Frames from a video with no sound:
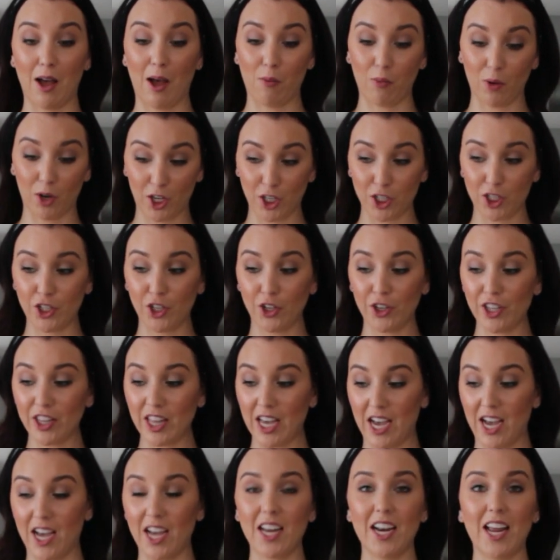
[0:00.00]
We're going to show you
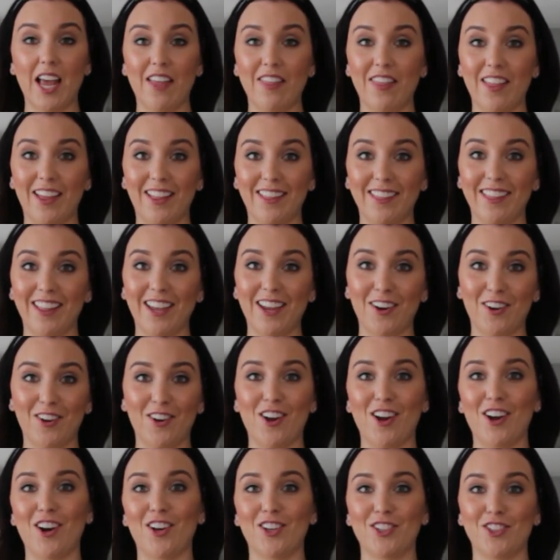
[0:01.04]
that, and then later
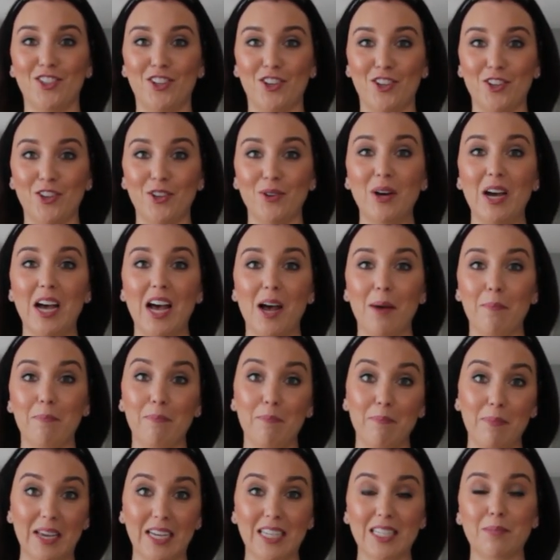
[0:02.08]
on I'll show you
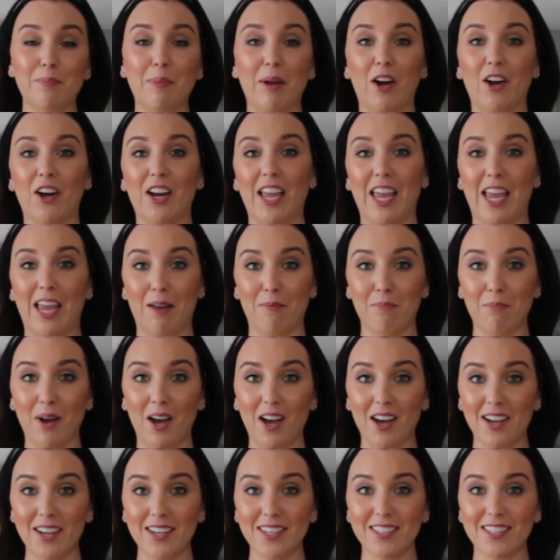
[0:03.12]
mixed berry hand
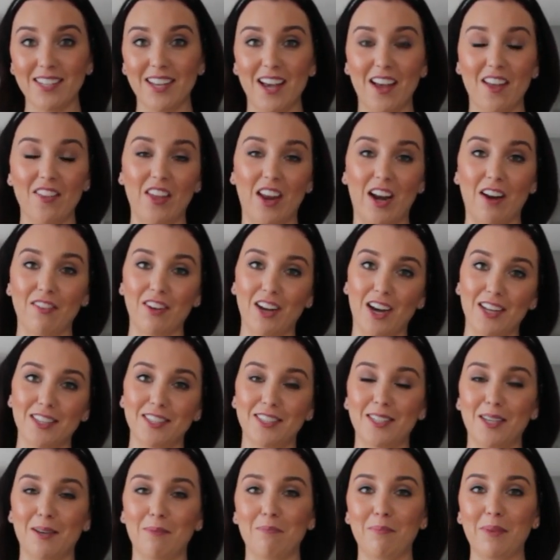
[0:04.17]
pies that I've got
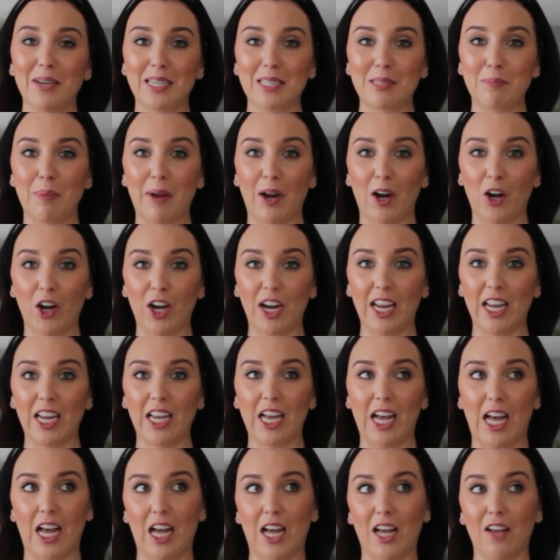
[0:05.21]
some mixed berry
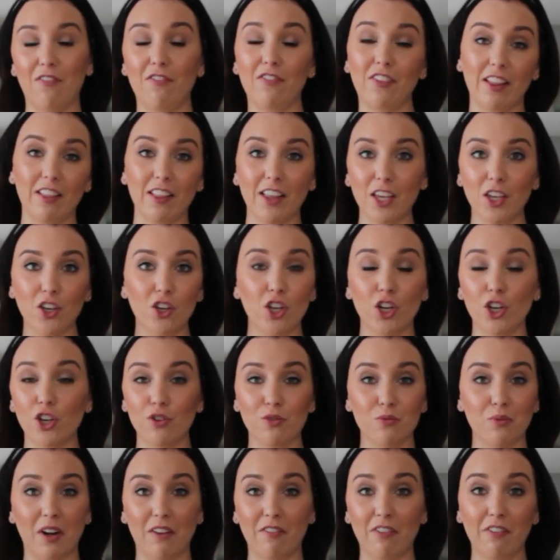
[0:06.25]
filling. You can use
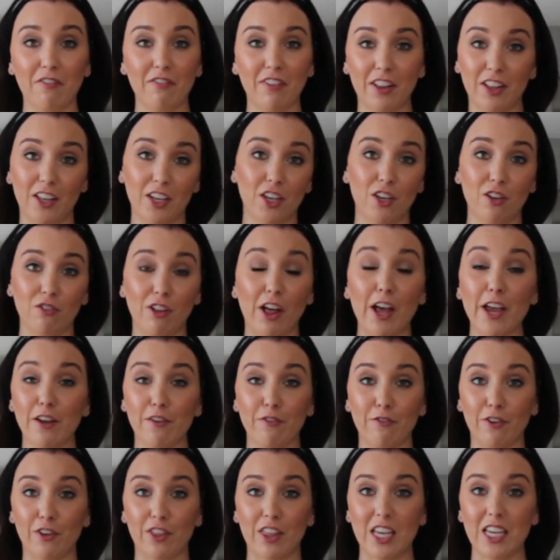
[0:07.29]
whatever filling you like
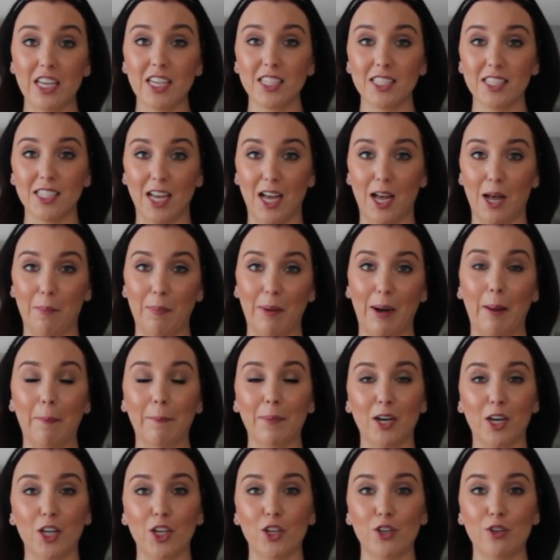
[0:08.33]
for these, but I'm
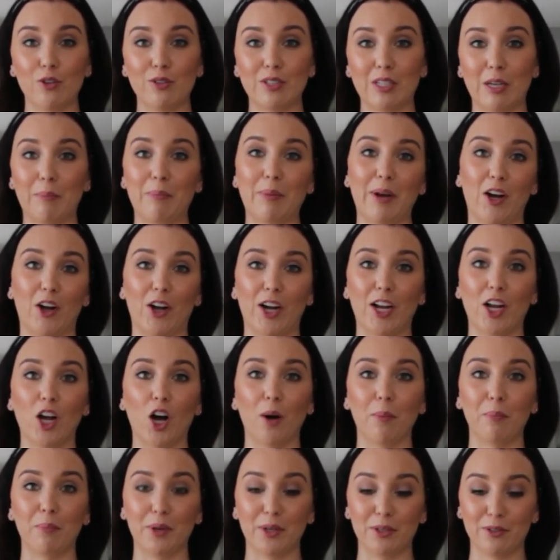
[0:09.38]
going to use a berry
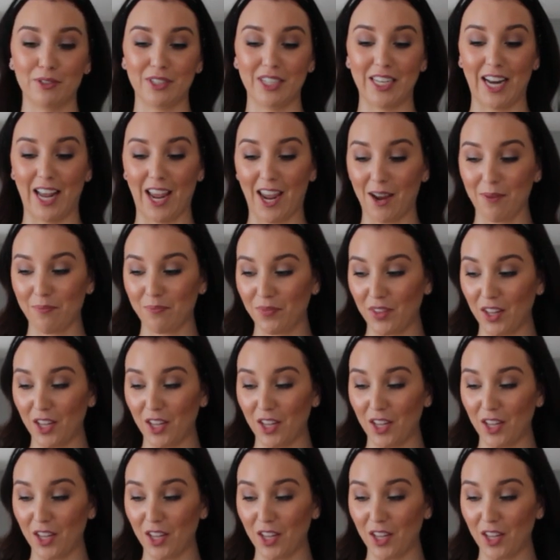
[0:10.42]
compote today.